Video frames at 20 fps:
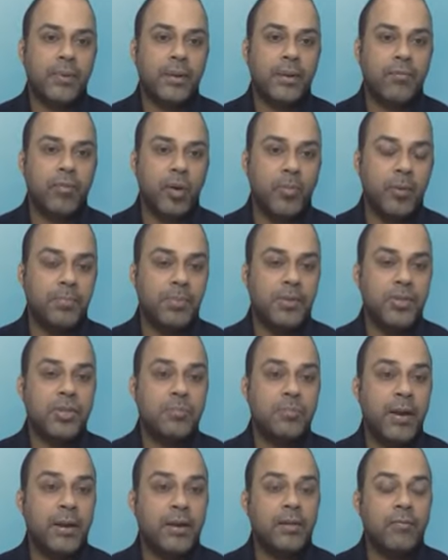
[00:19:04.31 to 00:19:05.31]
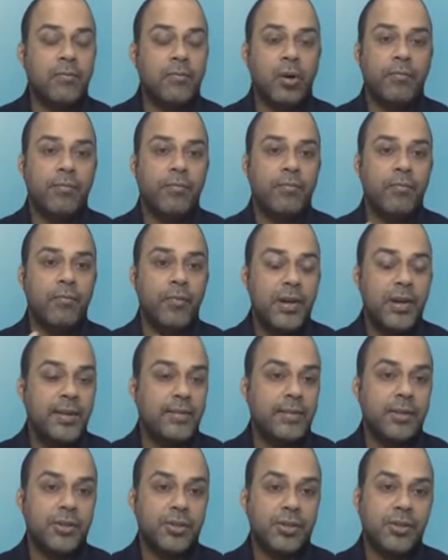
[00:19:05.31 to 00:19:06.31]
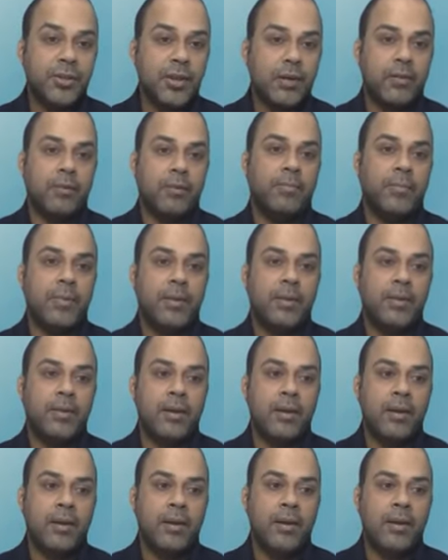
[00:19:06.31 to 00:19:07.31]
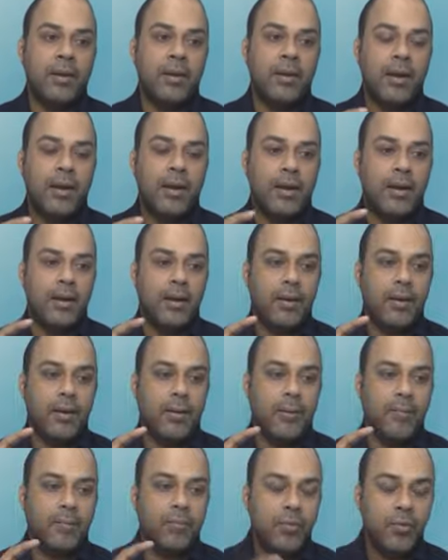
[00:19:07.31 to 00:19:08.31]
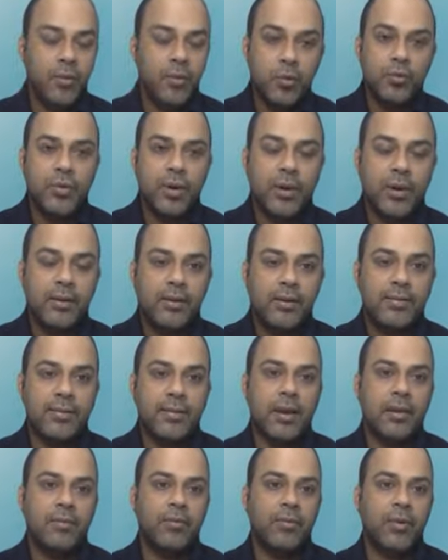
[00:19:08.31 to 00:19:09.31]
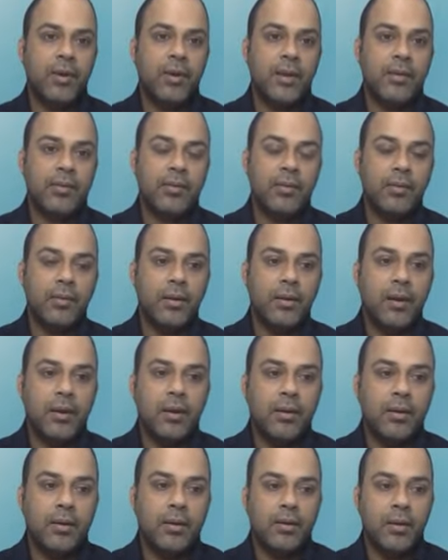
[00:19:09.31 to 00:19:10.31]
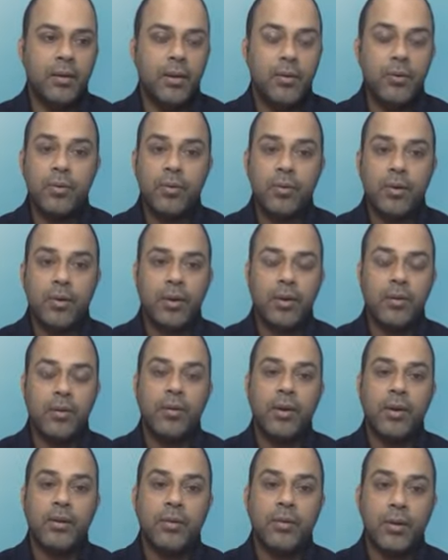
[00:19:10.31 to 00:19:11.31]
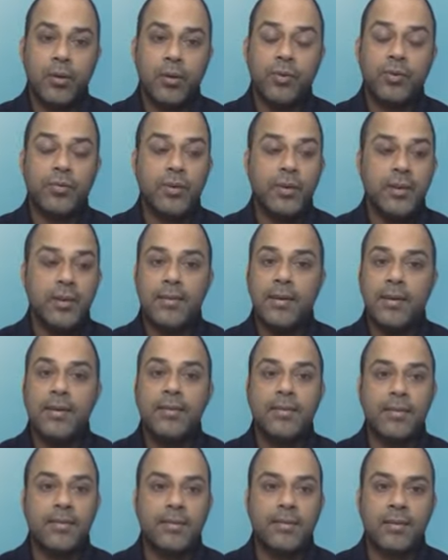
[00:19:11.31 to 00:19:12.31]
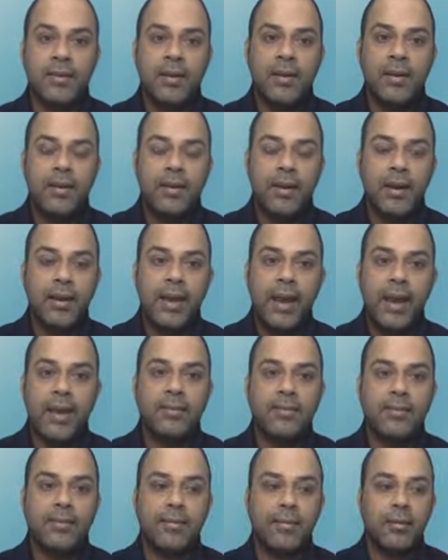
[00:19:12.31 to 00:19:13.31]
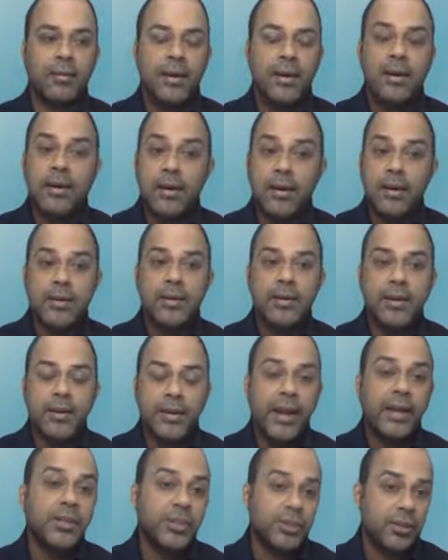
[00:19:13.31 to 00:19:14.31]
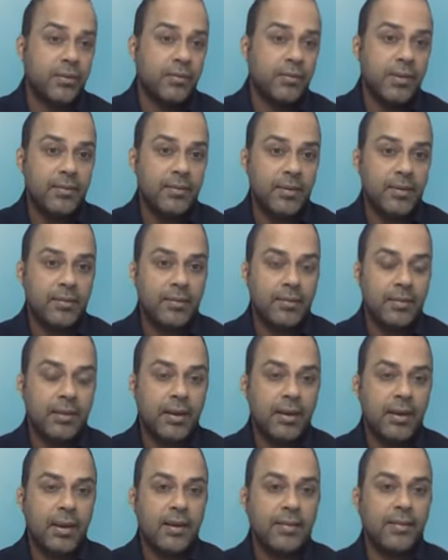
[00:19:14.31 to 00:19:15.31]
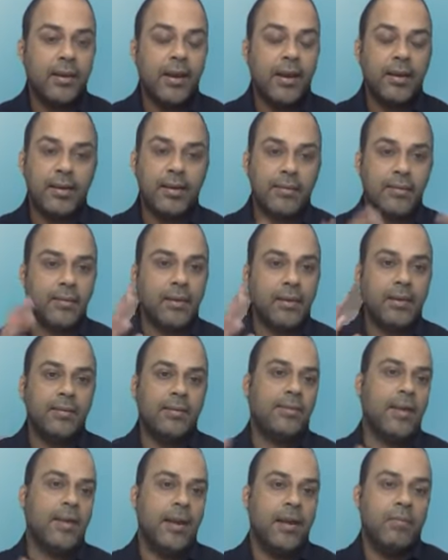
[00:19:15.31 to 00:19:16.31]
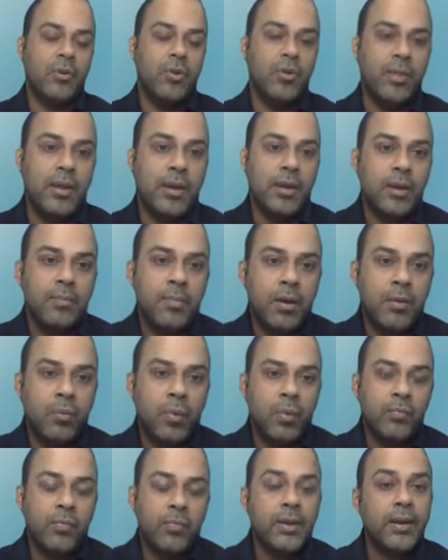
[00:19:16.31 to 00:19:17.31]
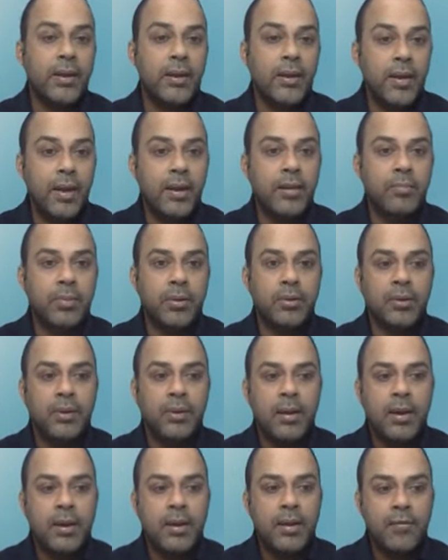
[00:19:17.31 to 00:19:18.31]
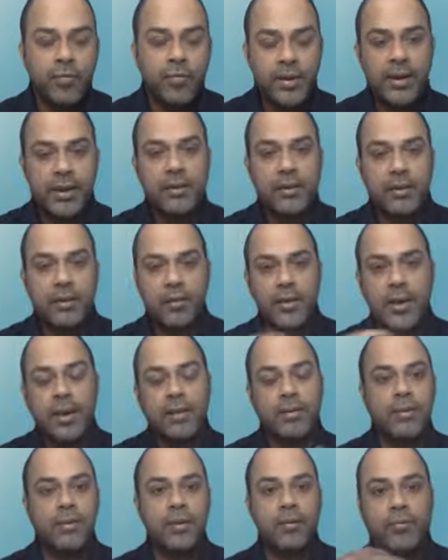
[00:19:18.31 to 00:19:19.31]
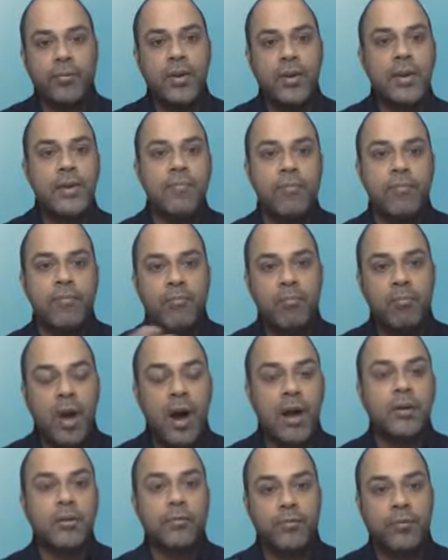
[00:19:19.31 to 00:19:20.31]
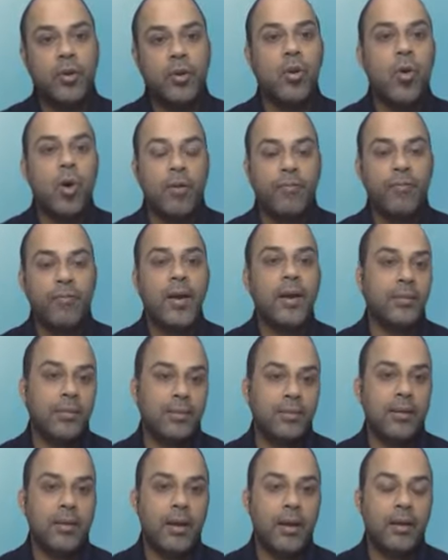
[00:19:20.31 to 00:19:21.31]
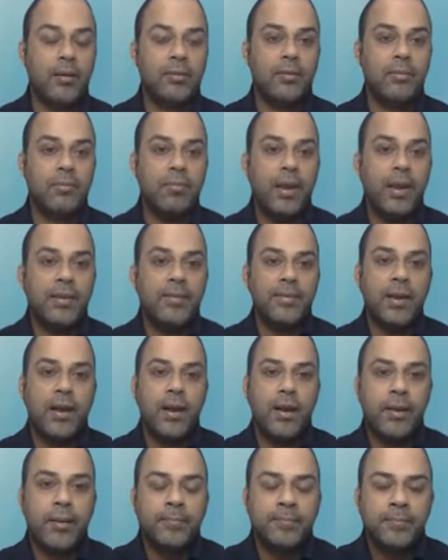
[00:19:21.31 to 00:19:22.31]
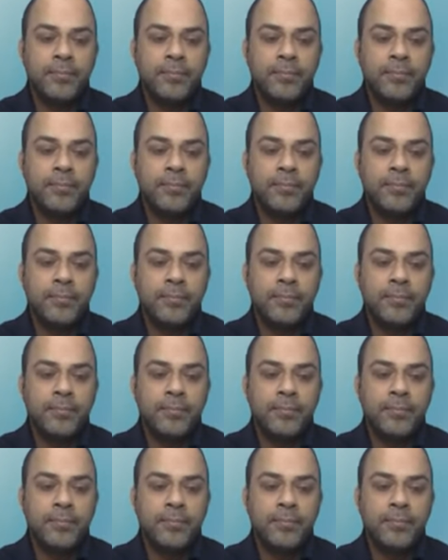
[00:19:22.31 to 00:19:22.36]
From a perspective of research and development, new drug discovery, cures for diseases like cancer, early detection of diseases like cancer. Like, it's insane when you think about what we can enable if we can create the free market flow of health-based data.